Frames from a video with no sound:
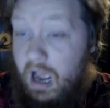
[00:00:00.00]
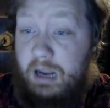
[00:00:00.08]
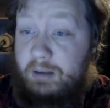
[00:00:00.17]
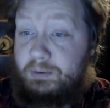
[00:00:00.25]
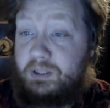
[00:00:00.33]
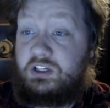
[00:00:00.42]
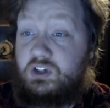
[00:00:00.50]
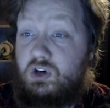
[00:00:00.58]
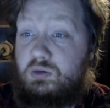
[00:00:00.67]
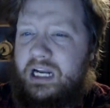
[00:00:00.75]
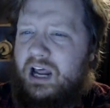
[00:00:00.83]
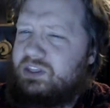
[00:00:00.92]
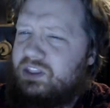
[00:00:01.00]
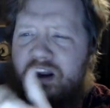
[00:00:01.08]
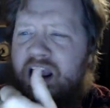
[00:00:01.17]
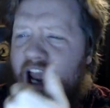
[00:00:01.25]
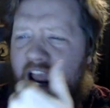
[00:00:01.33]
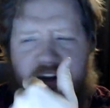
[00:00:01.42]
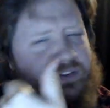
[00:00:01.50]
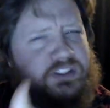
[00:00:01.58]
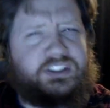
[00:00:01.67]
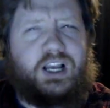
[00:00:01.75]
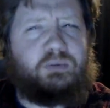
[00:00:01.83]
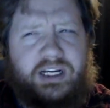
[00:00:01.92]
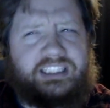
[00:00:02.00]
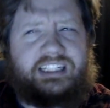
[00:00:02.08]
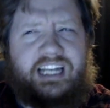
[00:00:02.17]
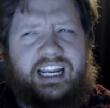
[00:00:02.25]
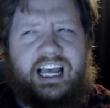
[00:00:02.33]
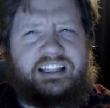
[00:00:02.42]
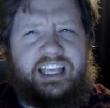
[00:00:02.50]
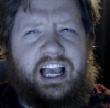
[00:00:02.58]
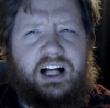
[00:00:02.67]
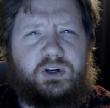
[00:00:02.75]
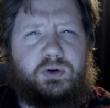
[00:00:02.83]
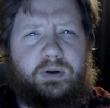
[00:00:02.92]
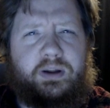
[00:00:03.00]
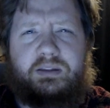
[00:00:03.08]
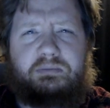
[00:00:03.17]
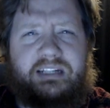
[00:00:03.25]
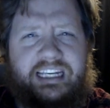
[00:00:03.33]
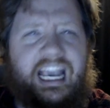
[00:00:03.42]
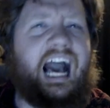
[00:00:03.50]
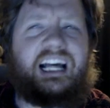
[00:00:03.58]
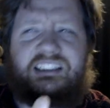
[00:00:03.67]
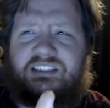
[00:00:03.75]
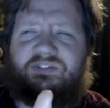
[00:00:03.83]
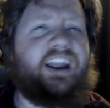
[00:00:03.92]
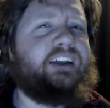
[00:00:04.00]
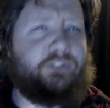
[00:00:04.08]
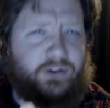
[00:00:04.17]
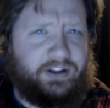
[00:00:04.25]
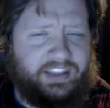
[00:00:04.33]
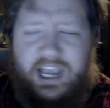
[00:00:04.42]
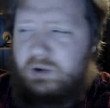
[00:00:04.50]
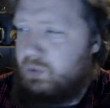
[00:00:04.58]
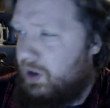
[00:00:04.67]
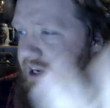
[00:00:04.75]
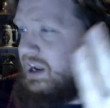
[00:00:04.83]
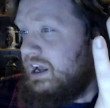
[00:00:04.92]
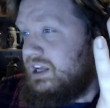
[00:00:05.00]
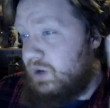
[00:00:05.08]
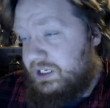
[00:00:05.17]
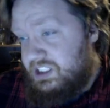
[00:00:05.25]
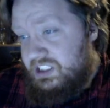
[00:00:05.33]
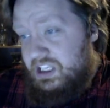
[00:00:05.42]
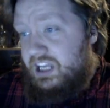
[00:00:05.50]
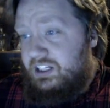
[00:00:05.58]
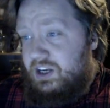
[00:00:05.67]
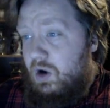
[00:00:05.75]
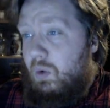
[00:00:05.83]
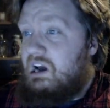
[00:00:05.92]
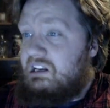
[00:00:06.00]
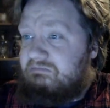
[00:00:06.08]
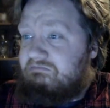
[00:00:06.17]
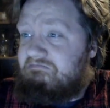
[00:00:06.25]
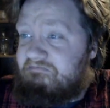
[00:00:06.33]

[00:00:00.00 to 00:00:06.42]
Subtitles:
I put the Doom one out there? And for some reason I got the algorithm God's favor in that one. So I just thought, you know what?